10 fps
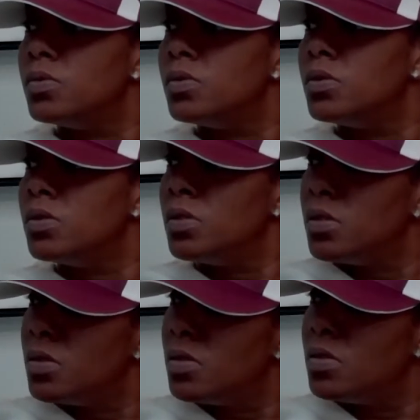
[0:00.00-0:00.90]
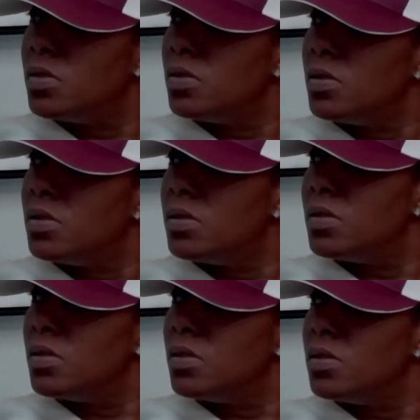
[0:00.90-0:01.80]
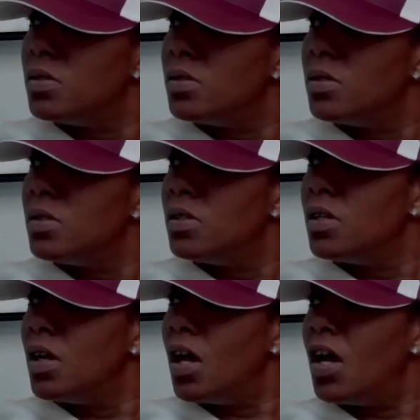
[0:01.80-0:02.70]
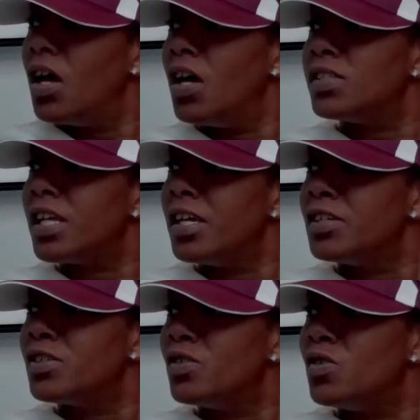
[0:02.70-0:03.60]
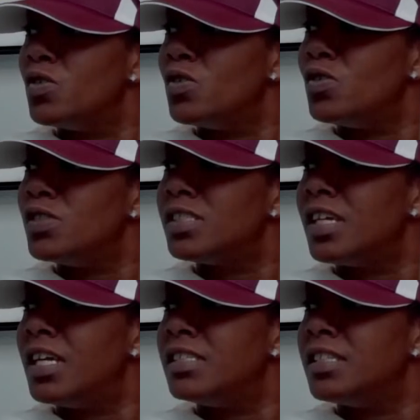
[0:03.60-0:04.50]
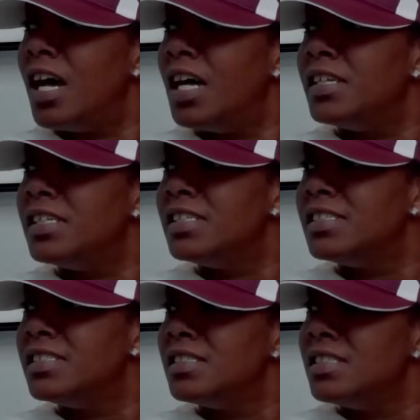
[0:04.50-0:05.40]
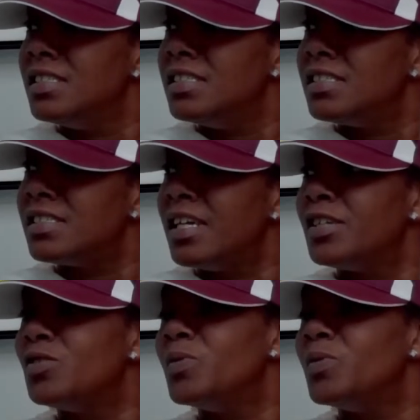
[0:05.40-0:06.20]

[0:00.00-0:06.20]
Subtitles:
Miss Phro, you are amazing and do your thing. Thank you, Miss Donna. Thank